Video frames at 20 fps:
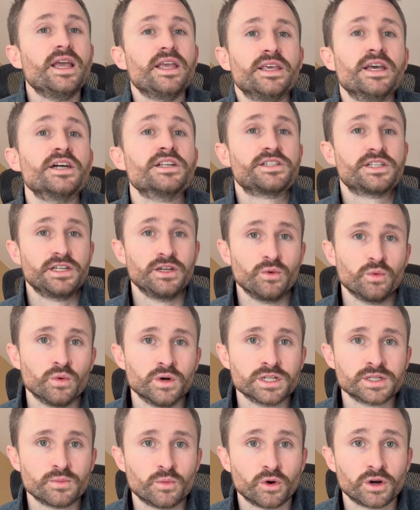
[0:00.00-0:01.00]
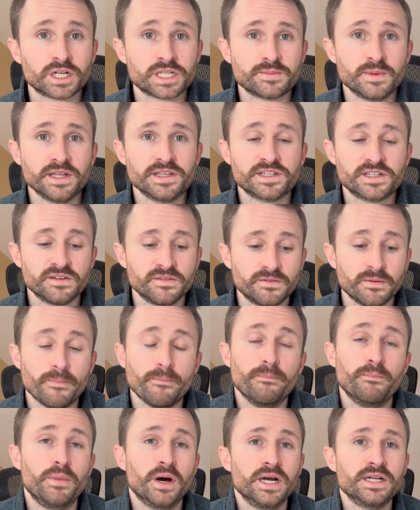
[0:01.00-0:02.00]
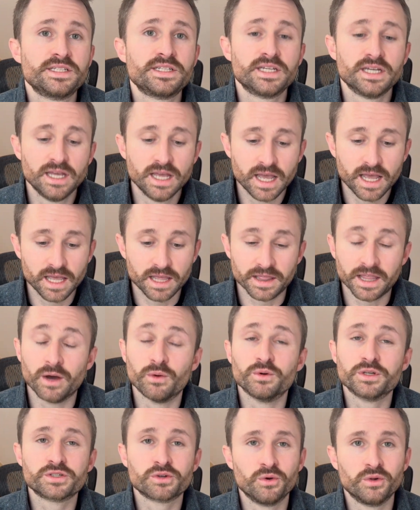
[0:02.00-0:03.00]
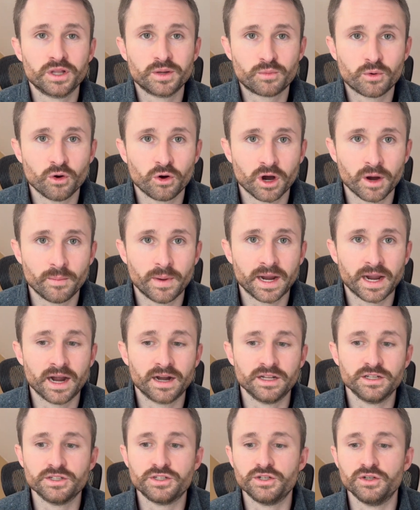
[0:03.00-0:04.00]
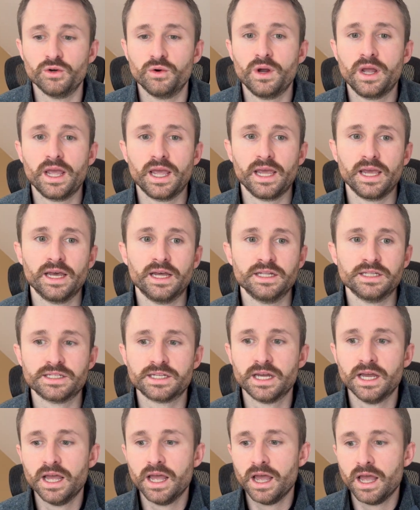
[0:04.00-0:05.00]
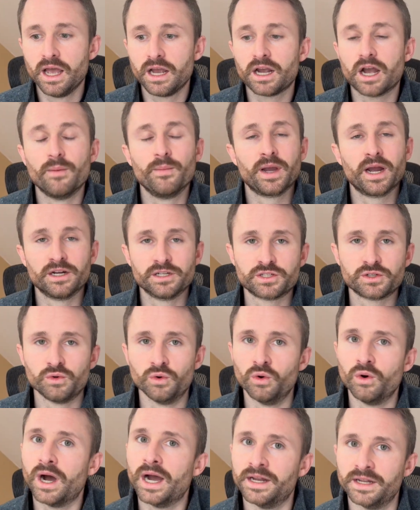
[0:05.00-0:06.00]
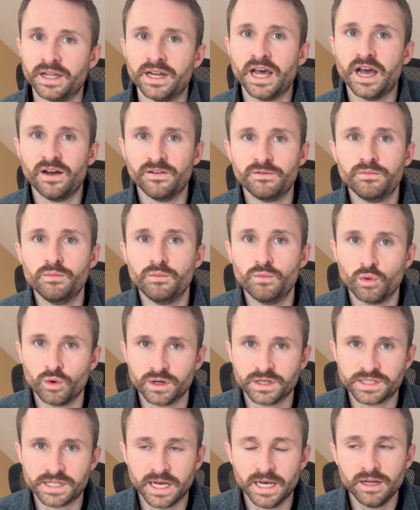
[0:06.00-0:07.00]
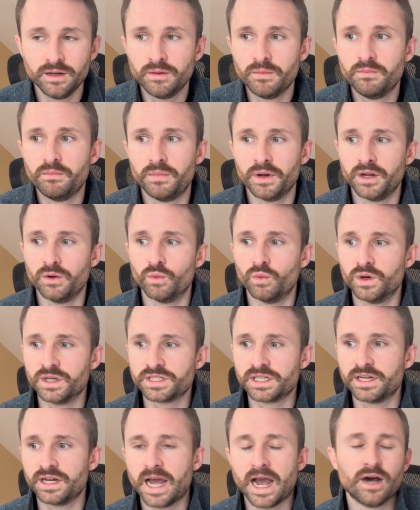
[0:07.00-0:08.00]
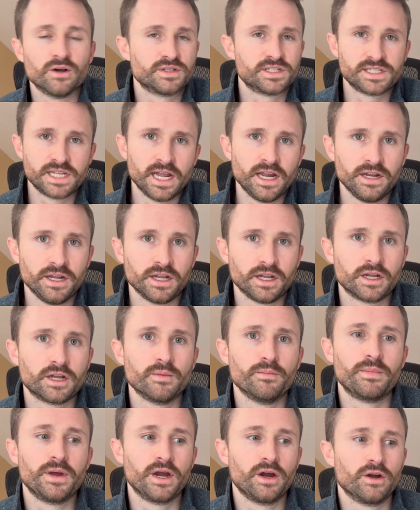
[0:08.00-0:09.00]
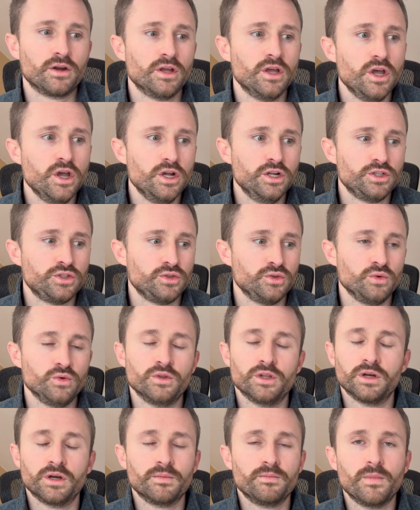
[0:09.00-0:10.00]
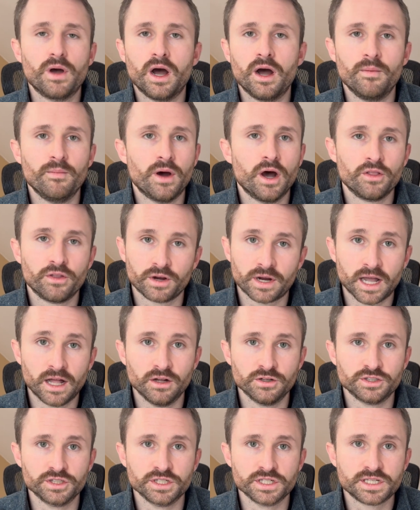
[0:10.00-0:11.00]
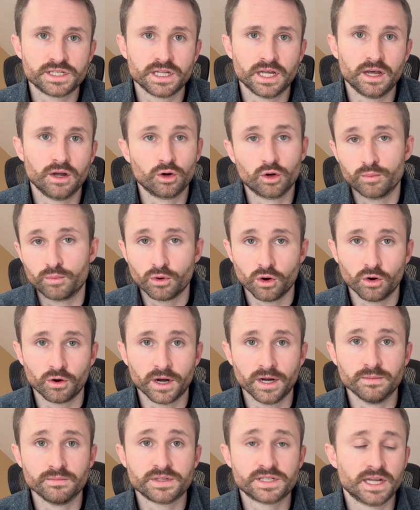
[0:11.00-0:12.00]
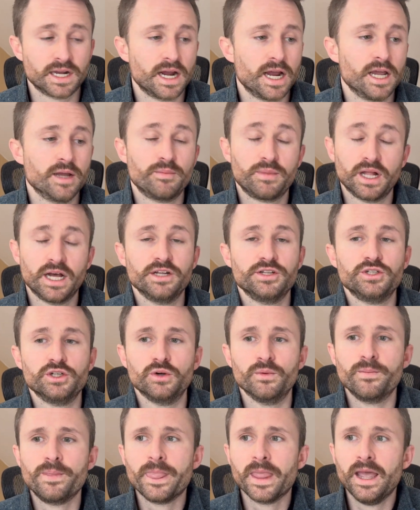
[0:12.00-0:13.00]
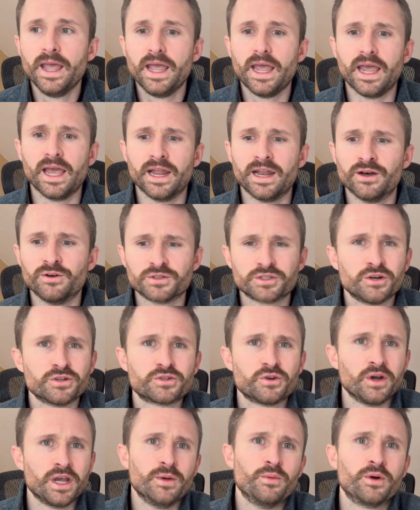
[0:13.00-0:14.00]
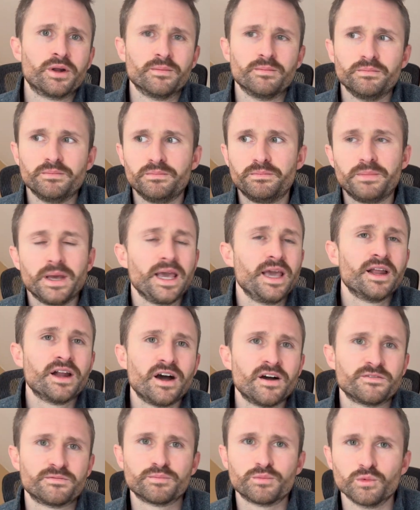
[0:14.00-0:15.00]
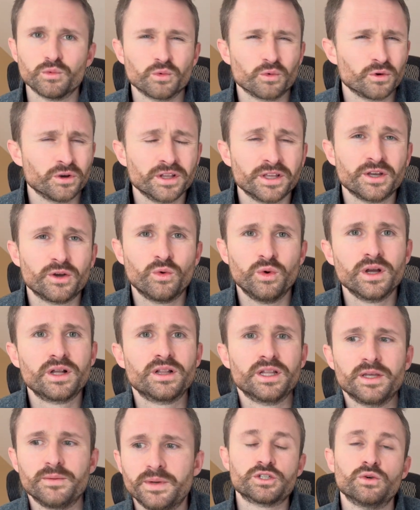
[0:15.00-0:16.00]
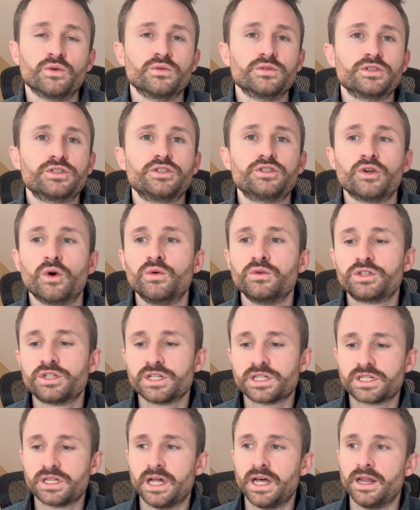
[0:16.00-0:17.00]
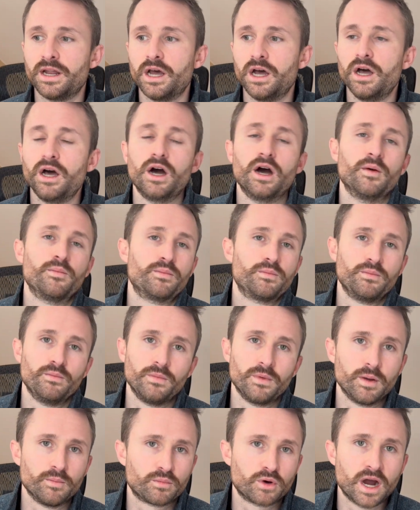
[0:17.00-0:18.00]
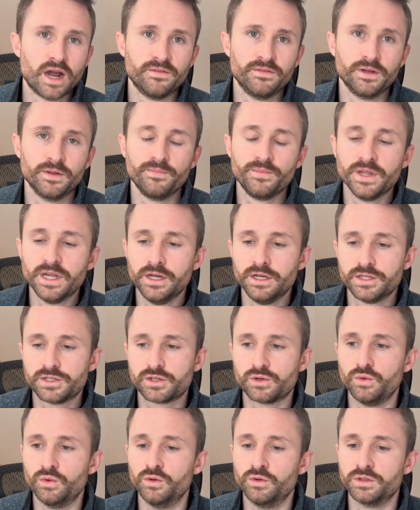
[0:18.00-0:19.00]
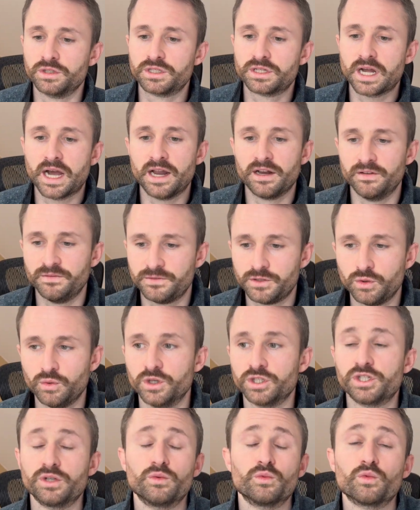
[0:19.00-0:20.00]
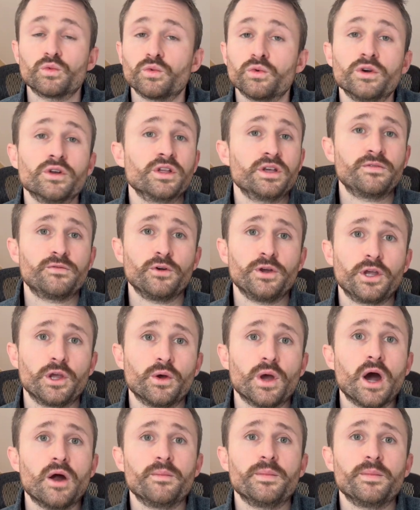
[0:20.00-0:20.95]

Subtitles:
Yes, it was more expensive, but that was the only program I got into. And coming out of school, I did have more debt, but it wasn't outstanding compared to the other colleges or programs that I applied to. And I was also able to pay it off really quickly. So don't just let a private school's kind of tuition really freak you out.